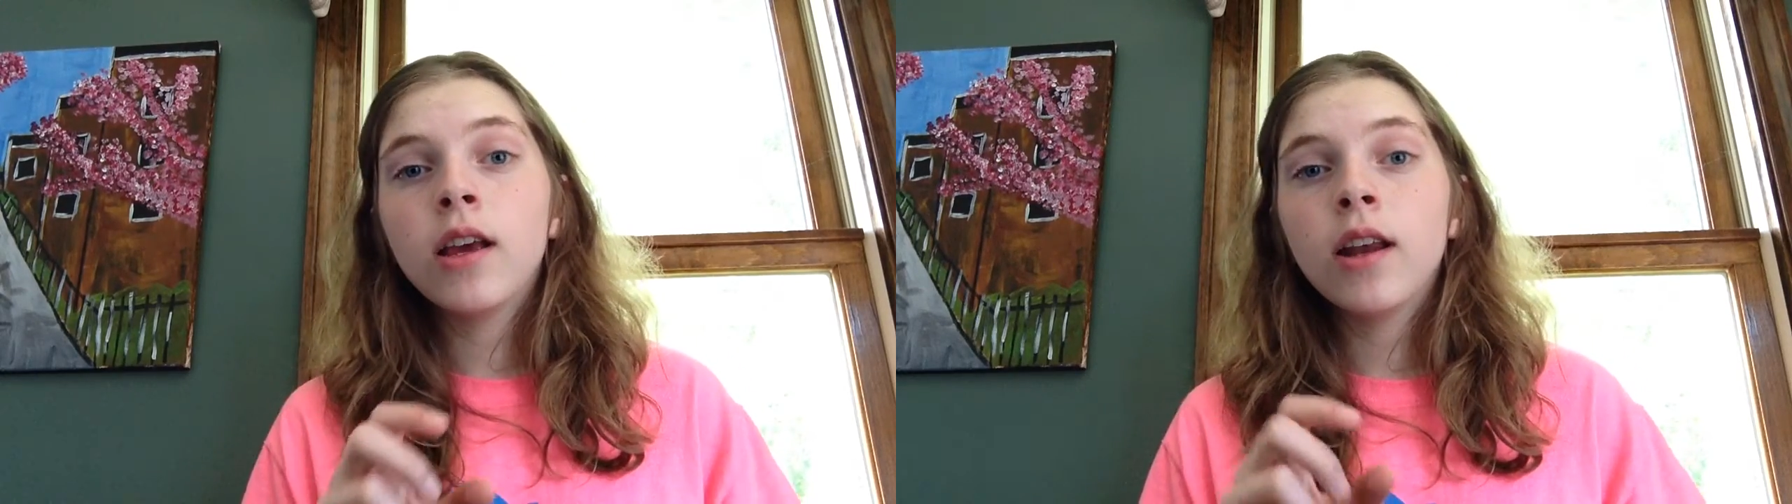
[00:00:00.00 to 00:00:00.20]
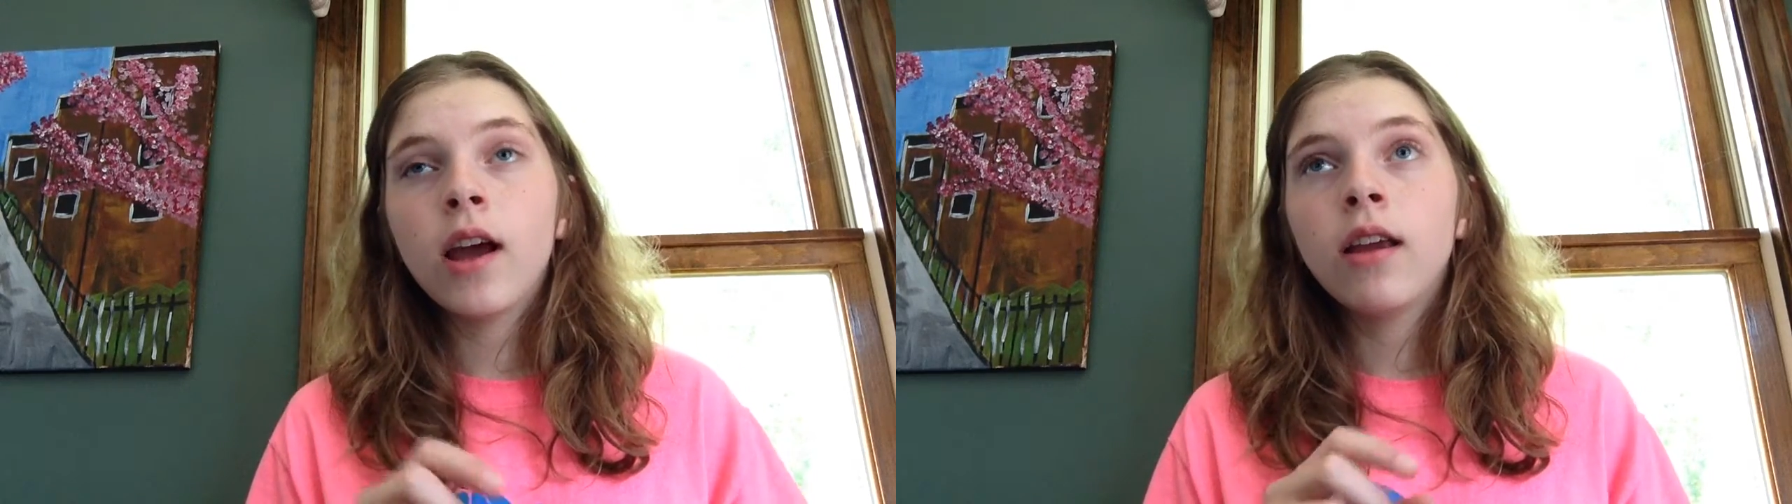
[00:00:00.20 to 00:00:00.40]

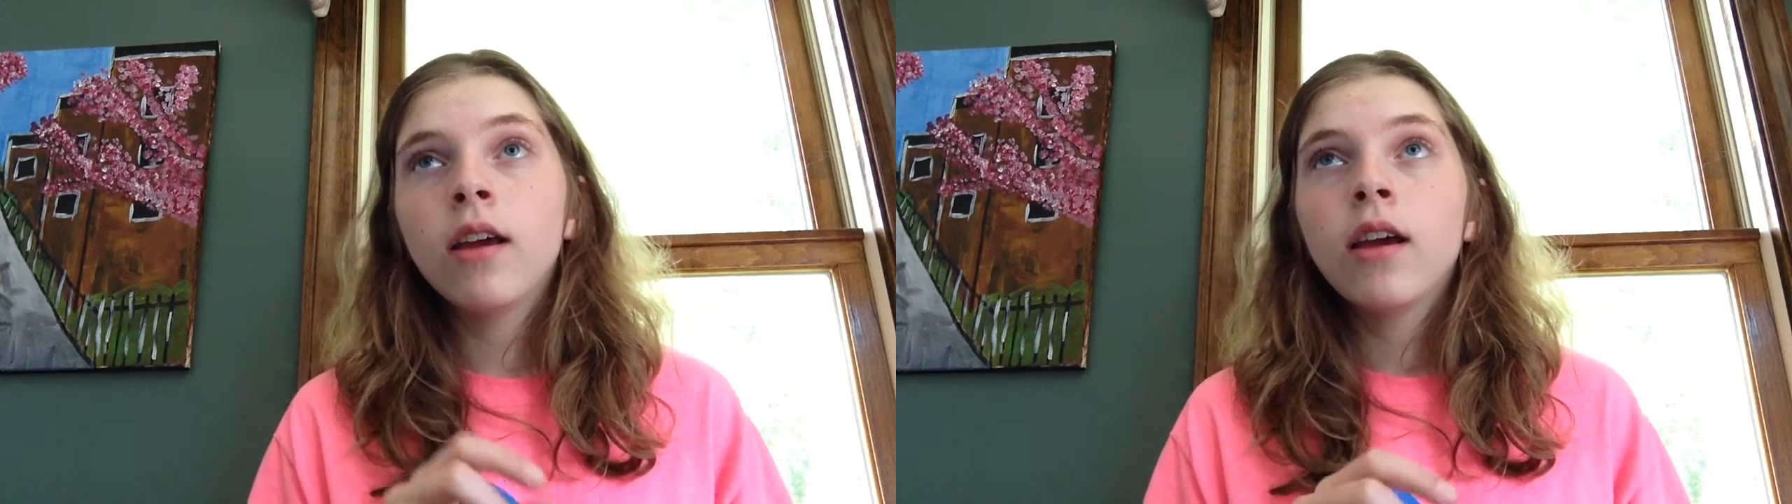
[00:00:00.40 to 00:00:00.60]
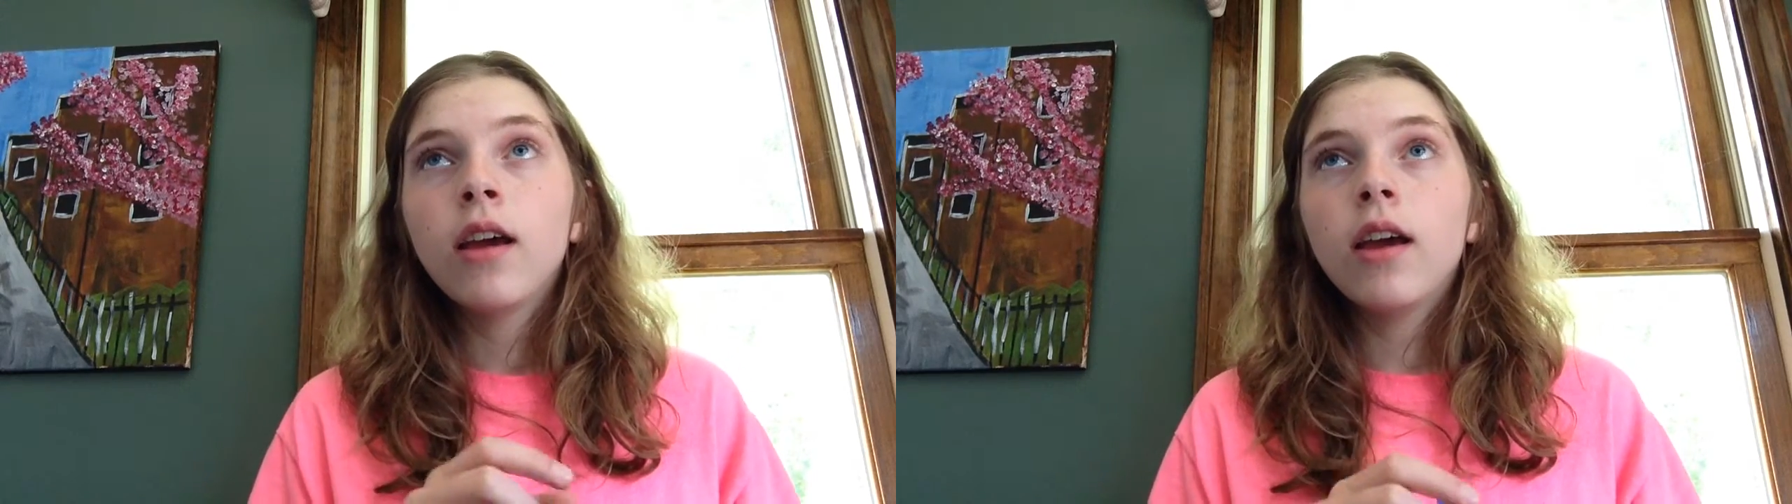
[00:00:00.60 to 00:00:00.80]

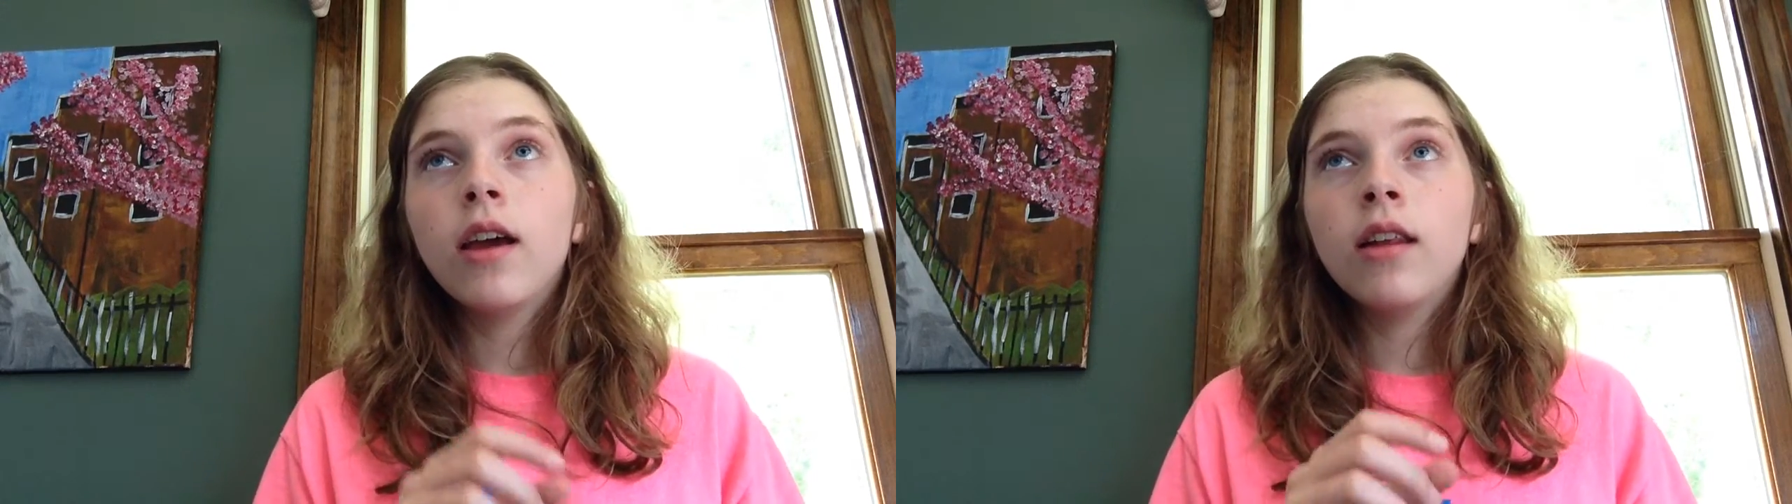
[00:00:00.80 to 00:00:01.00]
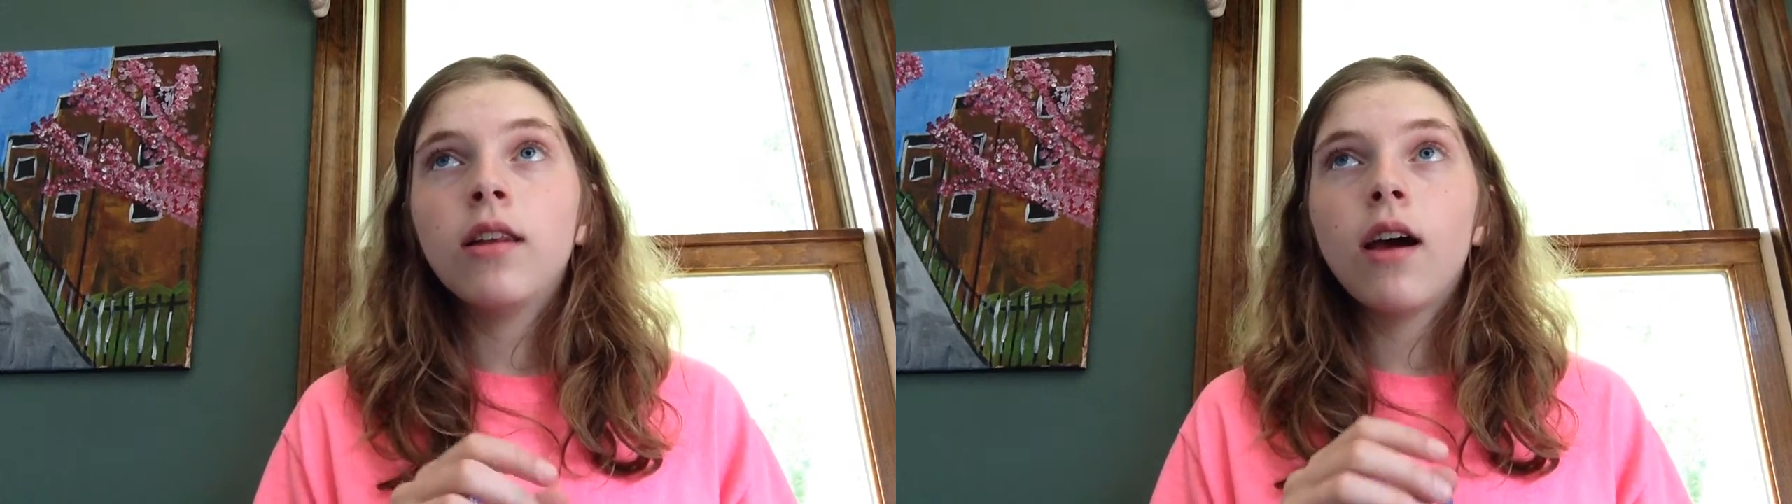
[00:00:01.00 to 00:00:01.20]

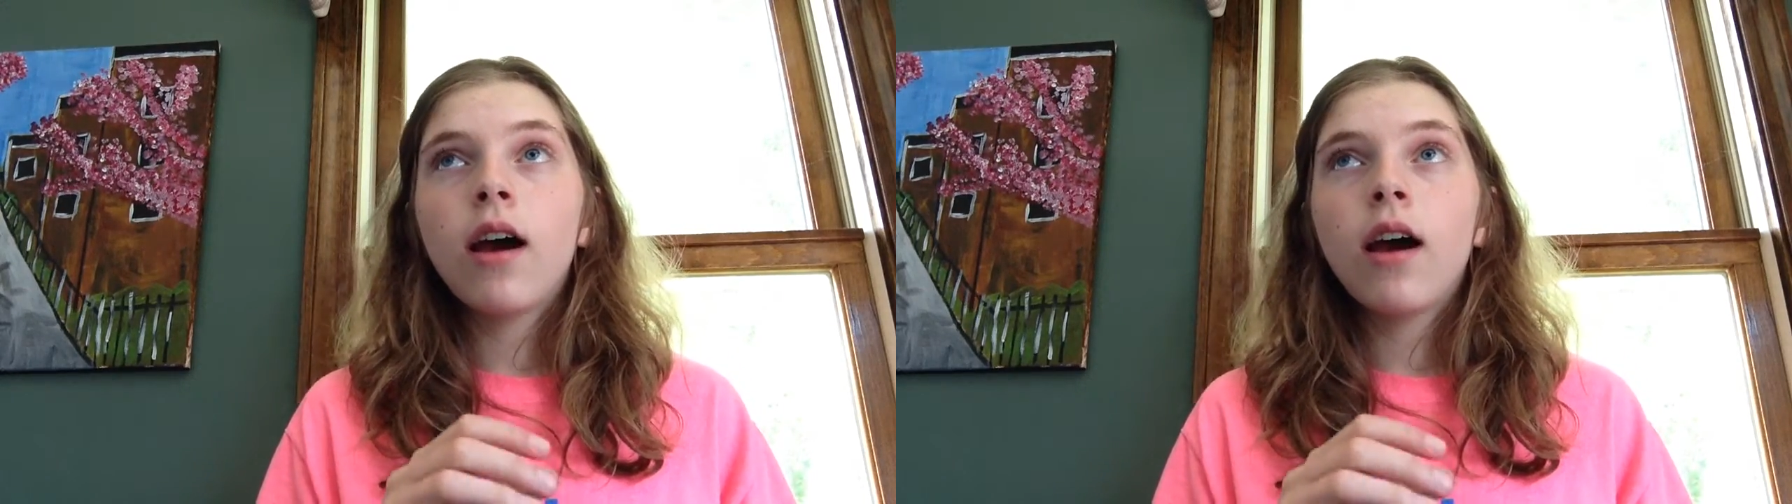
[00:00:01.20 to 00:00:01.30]
and